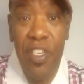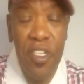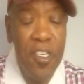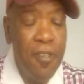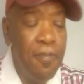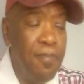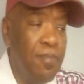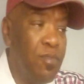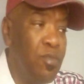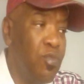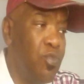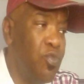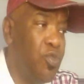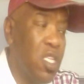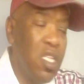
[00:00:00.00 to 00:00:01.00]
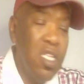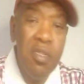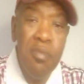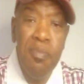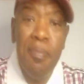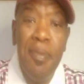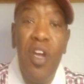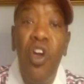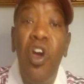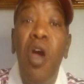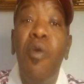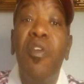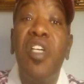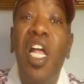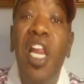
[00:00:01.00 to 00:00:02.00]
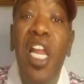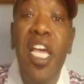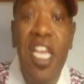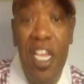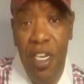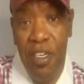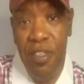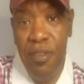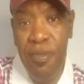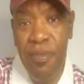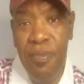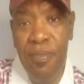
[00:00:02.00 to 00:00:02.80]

there. But my car was clean.